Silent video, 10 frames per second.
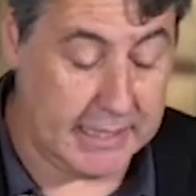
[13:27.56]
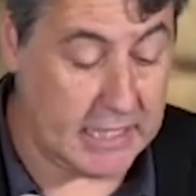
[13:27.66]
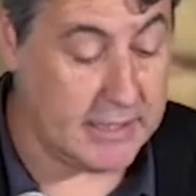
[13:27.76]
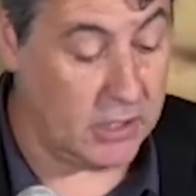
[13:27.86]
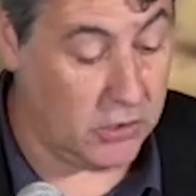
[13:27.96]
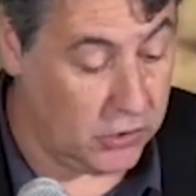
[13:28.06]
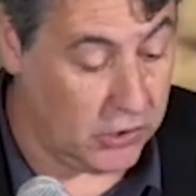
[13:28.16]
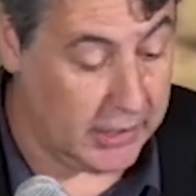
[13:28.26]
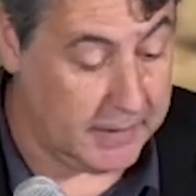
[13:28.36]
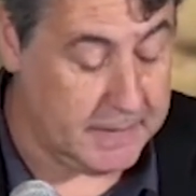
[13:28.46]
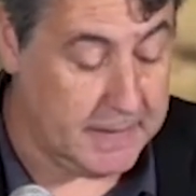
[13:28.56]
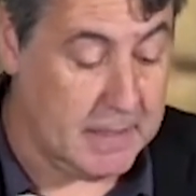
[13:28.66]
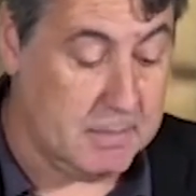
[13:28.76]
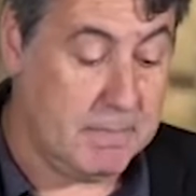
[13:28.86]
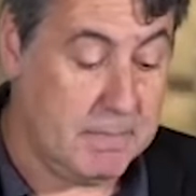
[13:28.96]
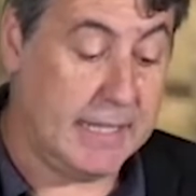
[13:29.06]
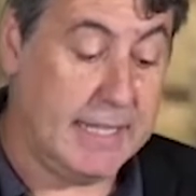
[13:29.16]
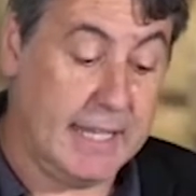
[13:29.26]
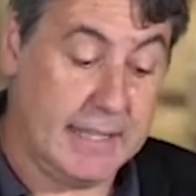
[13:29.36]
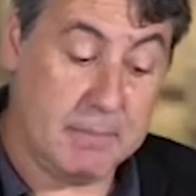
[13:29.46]
This pact, as it
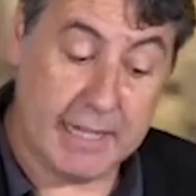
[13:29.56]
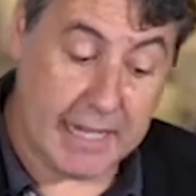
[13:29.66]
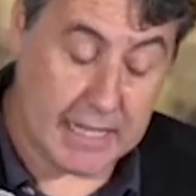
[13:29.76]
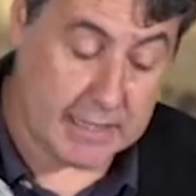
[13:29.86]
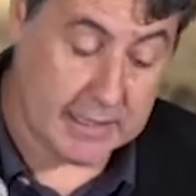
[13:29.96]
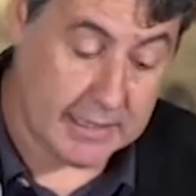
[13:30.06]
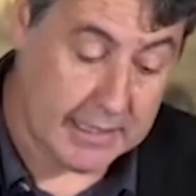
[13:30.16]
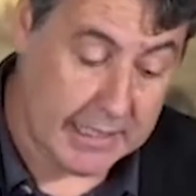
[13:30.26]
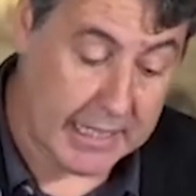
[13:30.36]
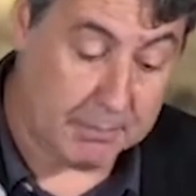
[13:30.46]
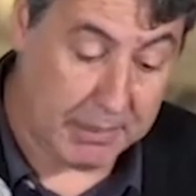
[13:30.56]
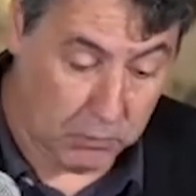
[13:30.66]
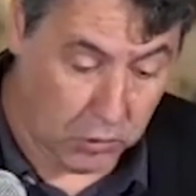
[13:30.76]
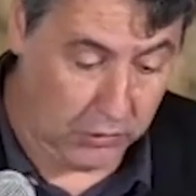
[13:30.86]
happened with Saint Ignatius,